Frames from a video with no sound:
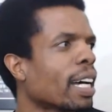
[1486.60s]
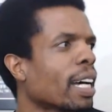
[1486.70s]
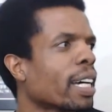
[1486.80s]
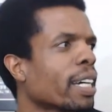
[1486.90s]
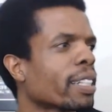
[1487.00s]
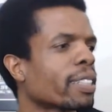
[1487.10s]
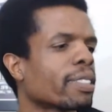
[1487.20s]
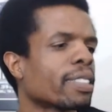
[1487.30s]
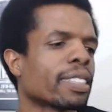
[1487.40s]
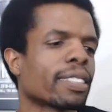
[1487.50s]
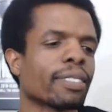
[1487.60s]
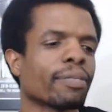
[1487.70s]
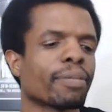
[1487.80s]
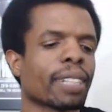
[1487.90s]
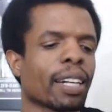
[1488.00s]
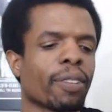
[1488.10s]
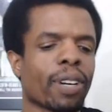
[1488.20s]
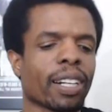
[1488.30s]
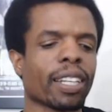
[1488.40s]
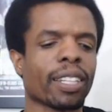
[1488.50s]
I just kind of
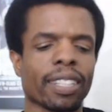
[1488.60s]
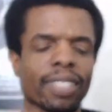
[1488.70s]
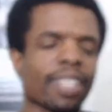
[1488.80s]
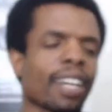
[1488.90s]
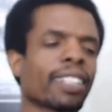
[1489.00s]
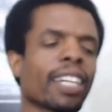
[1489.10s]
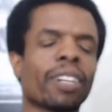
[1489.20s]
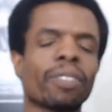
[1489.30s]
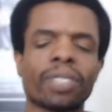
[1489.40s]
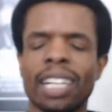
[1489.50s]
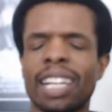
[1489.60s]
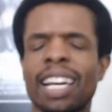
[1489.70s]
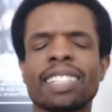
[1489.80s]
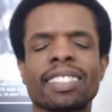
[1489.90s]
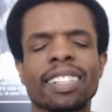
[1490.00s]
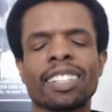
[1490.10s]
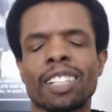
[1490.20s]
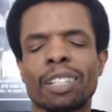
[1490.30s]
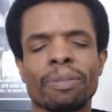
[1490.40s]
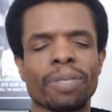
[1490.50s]
want to get this knocked out, which I had set it
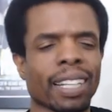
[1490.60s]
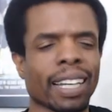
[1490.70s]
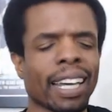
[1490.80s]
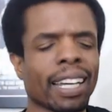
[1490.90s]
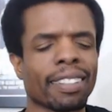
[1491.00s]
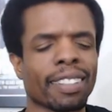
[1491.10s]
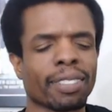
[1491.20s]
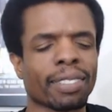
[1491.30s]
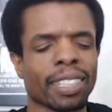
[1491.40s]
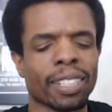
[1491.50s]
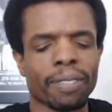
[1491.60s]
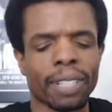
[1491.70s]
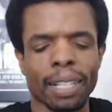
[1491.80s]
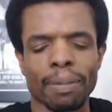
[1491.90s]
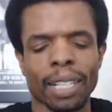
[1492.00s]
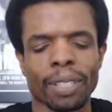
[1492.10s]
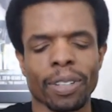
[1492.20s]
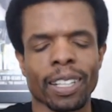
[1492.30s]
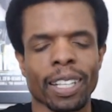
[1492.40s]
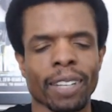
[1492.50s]
up for like eight, and I was like, you know what? I'm not doing
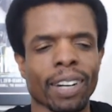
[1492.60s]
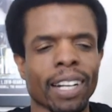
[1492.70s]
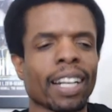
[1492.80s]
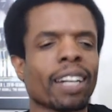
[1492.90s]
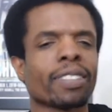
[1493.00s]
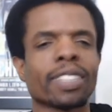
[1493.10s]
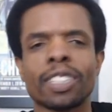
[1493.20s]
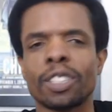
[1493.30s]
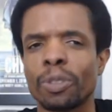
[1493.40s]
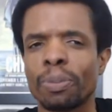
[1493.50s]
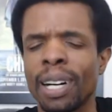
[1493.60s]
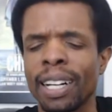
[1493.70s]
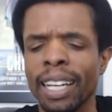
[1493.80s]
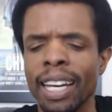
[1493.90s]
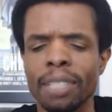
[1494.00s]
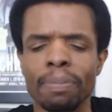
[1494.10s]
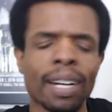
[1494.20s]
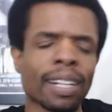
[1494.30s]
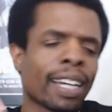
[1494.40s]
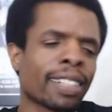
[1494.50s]
anything right now. I was listening to a podcast.
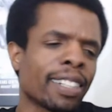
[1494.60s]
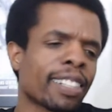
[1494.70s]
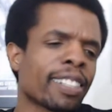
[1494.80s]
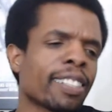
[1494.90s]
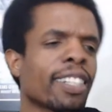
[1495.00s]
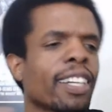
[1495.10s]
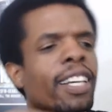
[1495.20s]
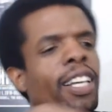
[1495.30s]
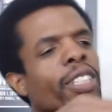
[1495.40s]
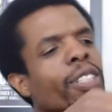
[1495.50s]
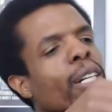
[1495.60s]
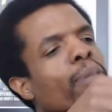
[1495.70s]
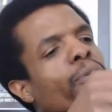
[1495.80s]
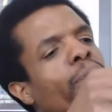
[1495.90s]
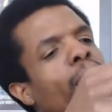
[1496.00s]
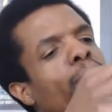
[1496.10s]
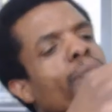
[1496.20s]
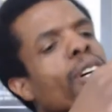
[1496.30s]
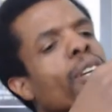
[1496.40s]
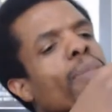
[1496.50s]
Podcast ended. So now I'm rambling
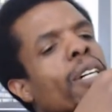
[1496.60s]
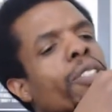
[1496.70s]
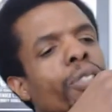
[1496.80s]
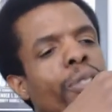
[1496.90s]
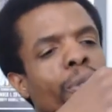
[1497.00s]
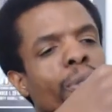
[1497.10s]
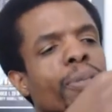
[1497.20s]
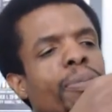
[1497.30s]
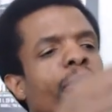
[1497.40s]
on about shoes.